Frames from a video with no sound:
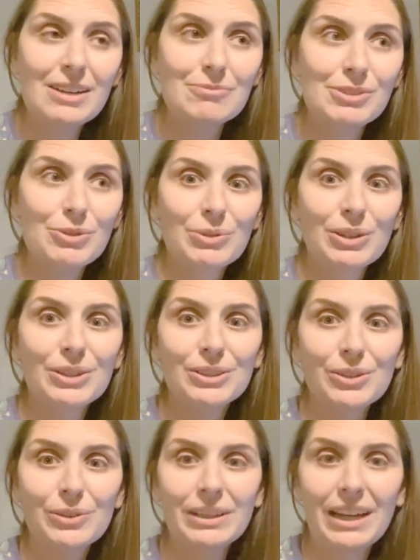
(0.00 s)
So we're not
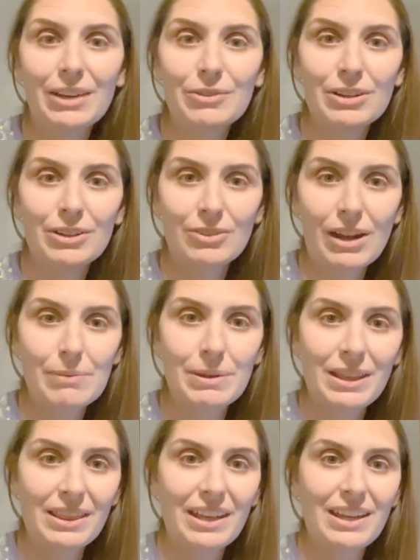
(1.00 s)
going out and
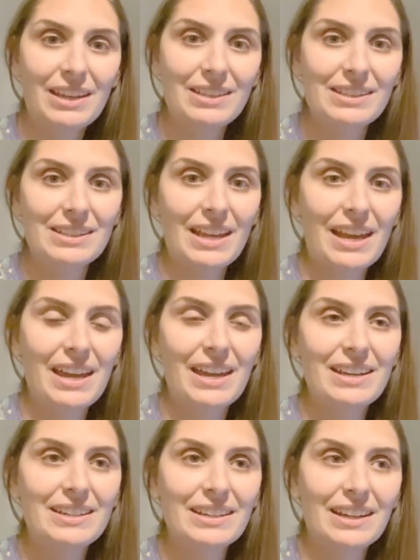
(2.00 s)
grabbing things
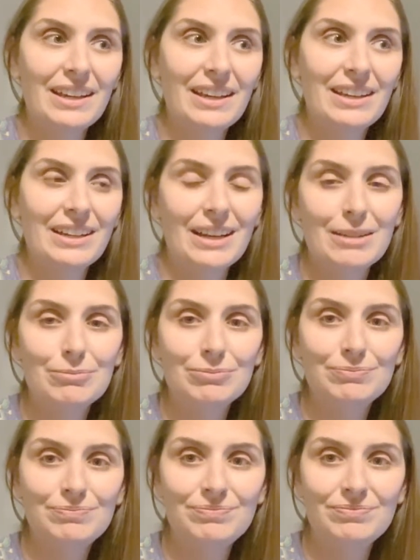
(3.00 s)
and
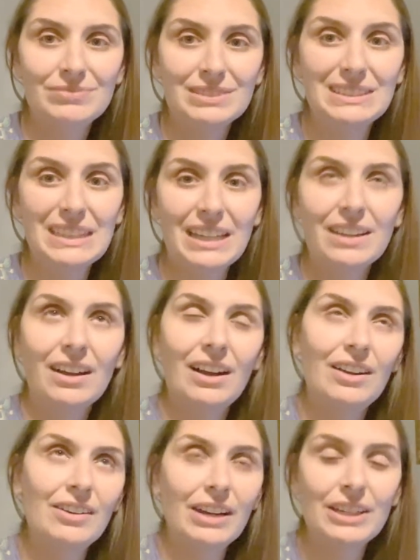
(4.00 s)
saying,
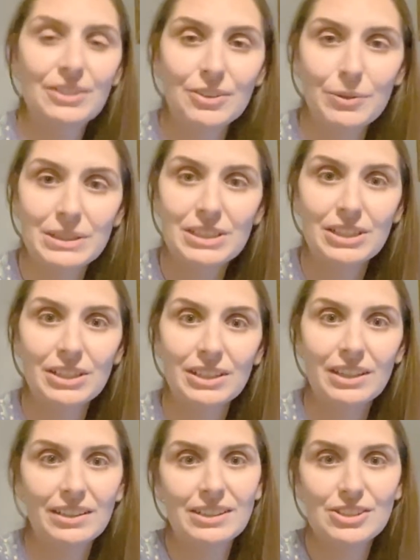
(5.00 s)
oh, I don't know what to
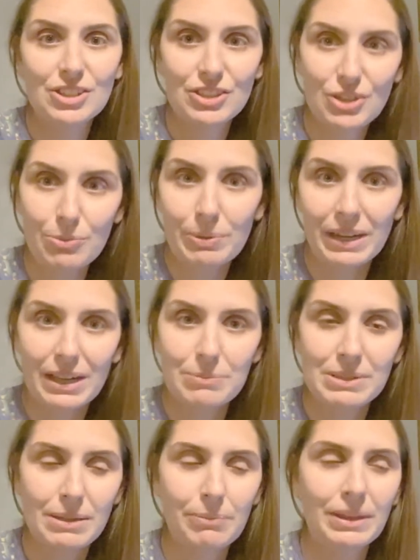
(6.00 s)
cook. Let's just go pick up
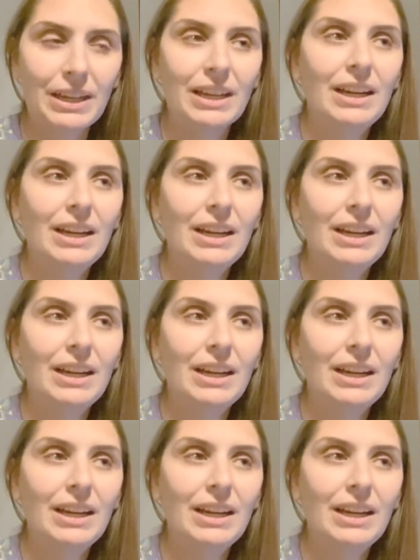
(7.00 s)
something.